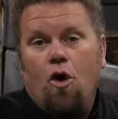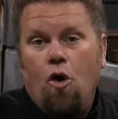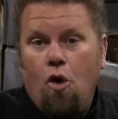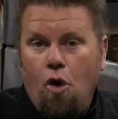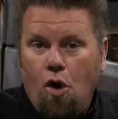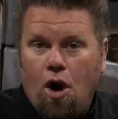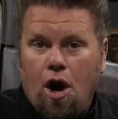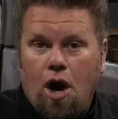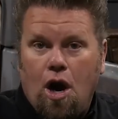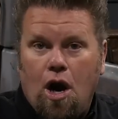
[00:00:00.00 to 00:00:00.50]

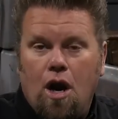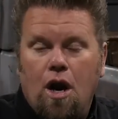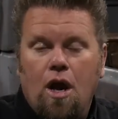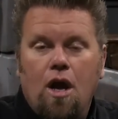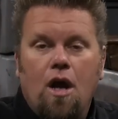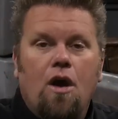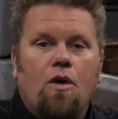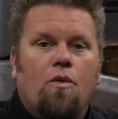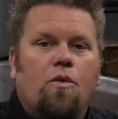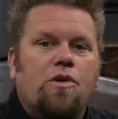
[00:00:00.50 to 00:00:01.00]
Or
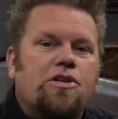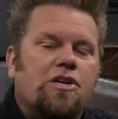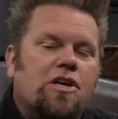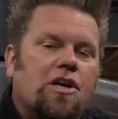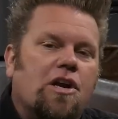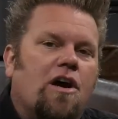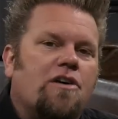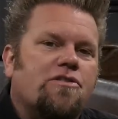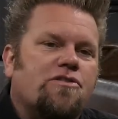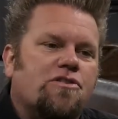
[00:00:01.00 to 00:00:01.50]
what you
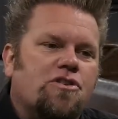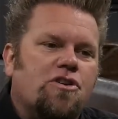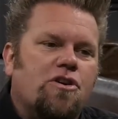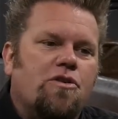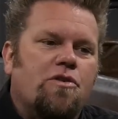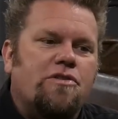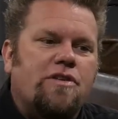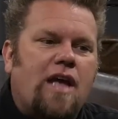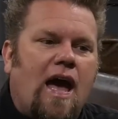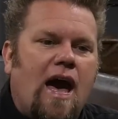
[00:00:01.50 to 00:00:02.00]
can also
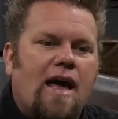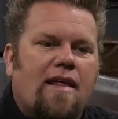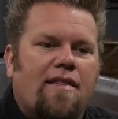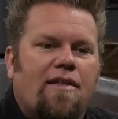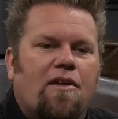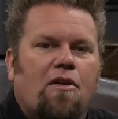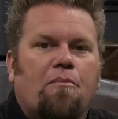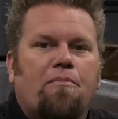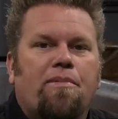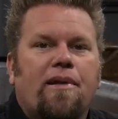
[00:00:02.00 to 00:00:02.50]
do is add a
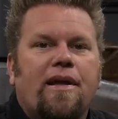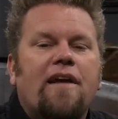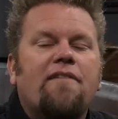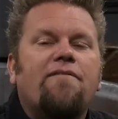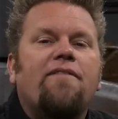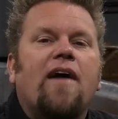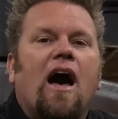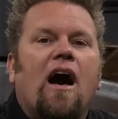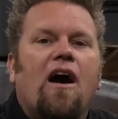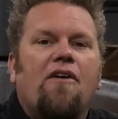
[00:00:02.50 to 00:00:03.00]
little
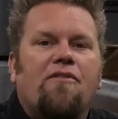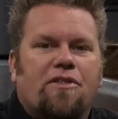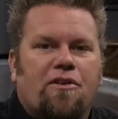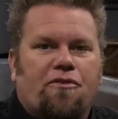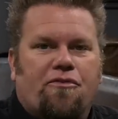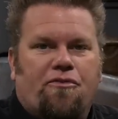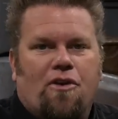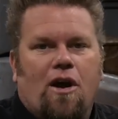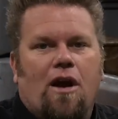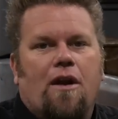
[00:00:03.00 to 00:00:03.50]
bleed valve at the
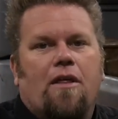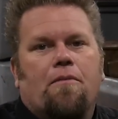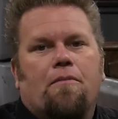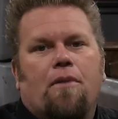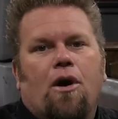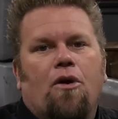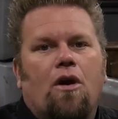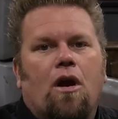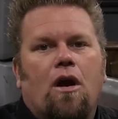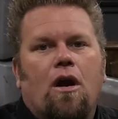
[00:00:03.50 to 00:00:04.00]
front of the
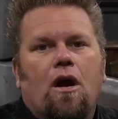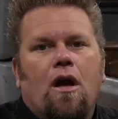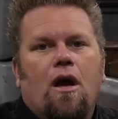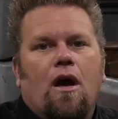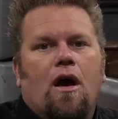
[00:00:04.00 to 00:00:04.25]
motor.